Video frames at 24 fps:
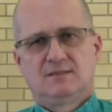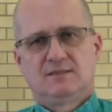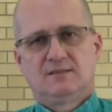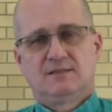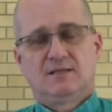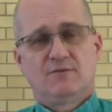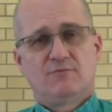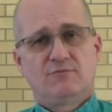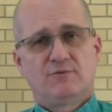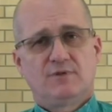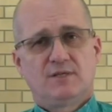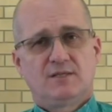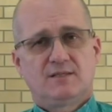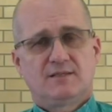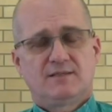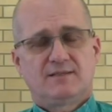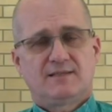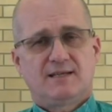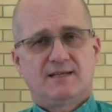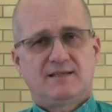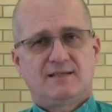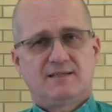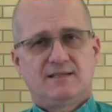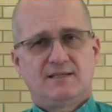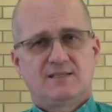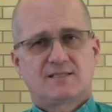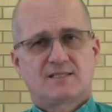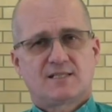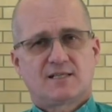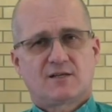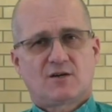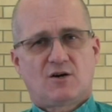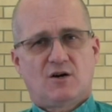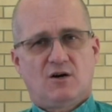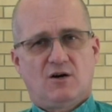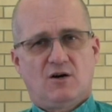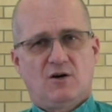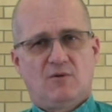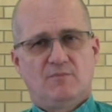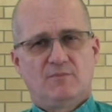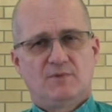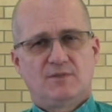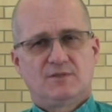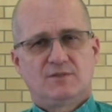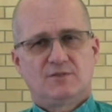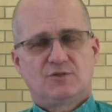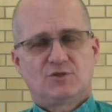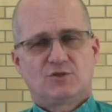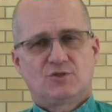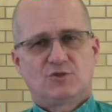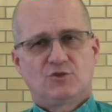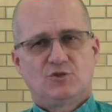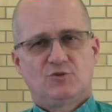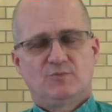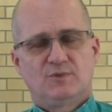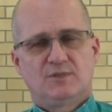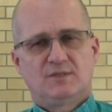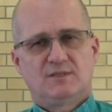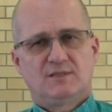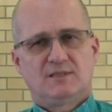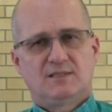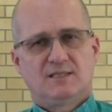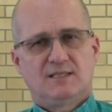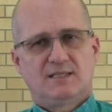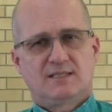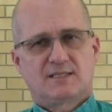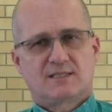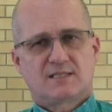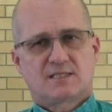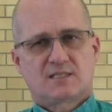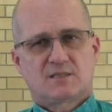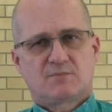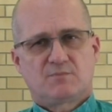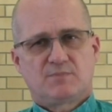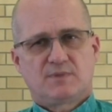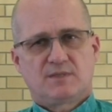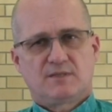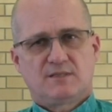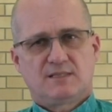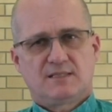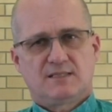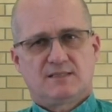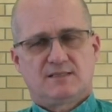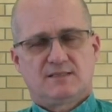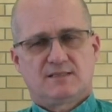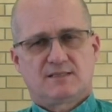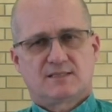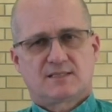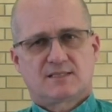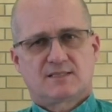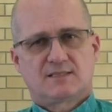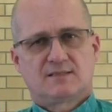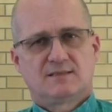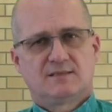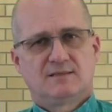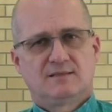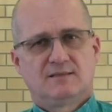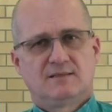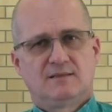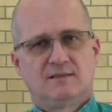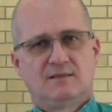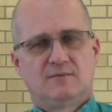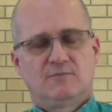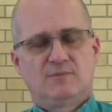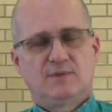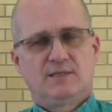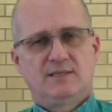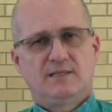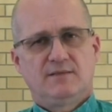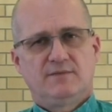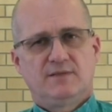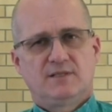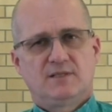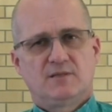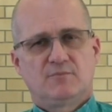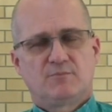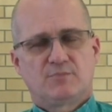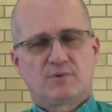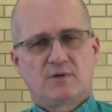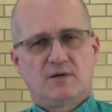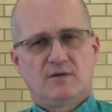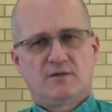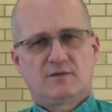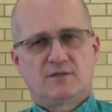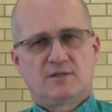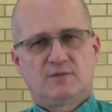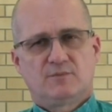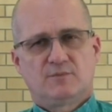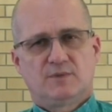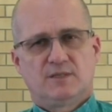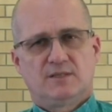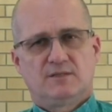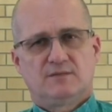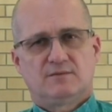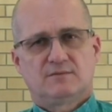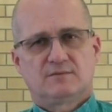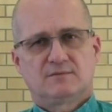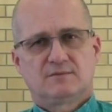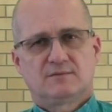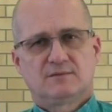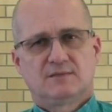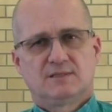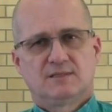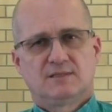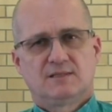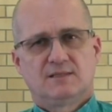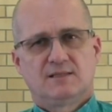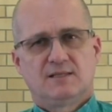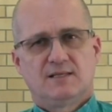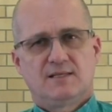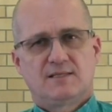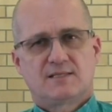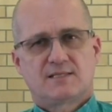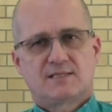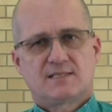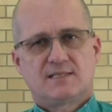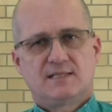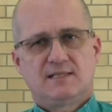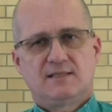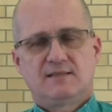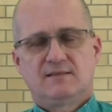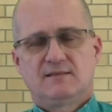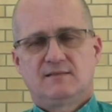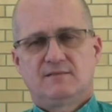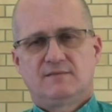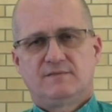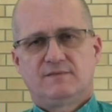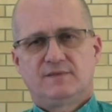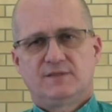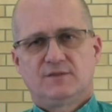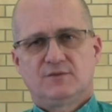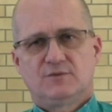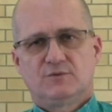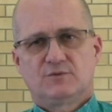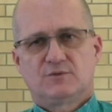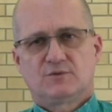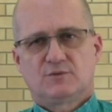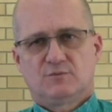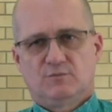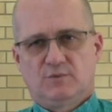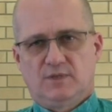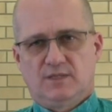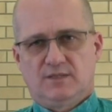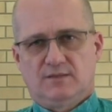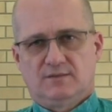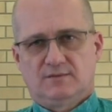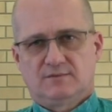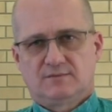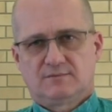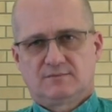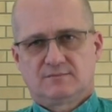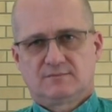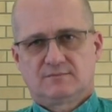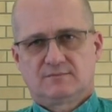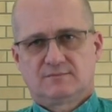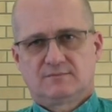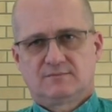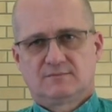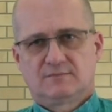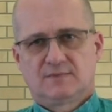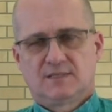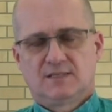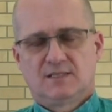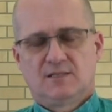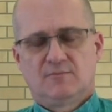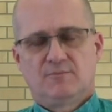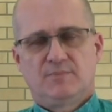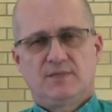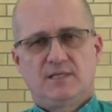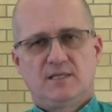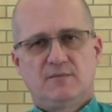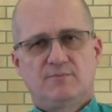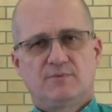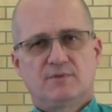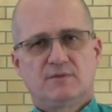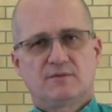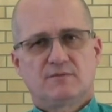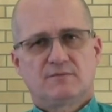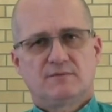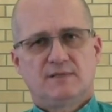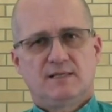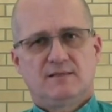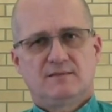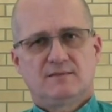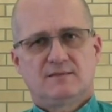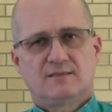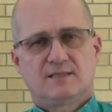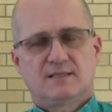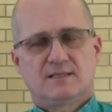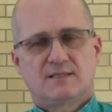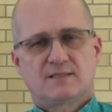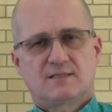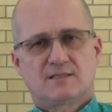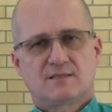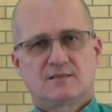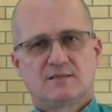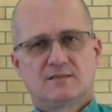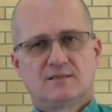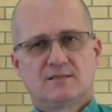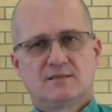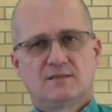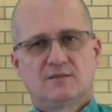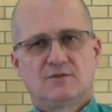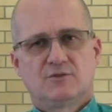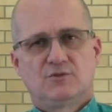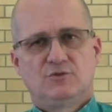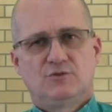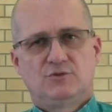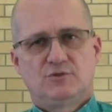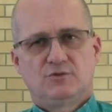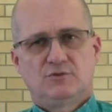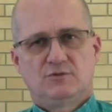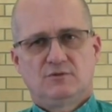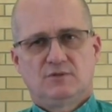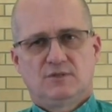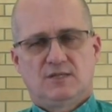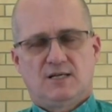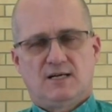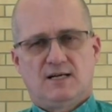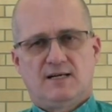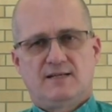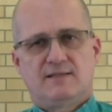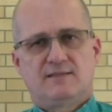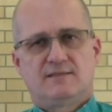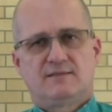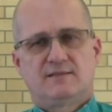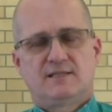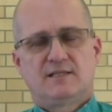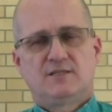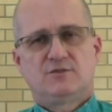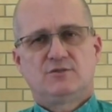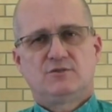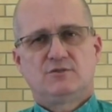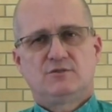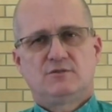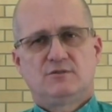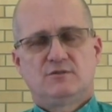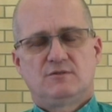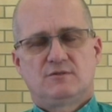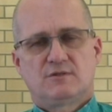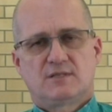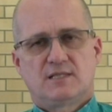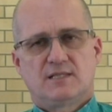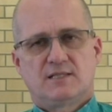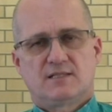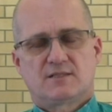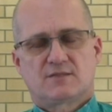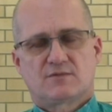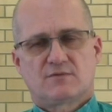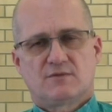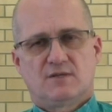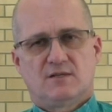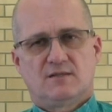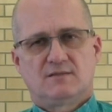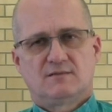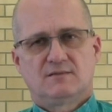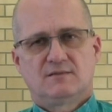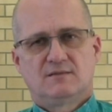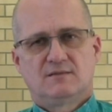And really that is a common human experience. We live in a broken world, a sin-filled world. People around us do lie, they do things wrong.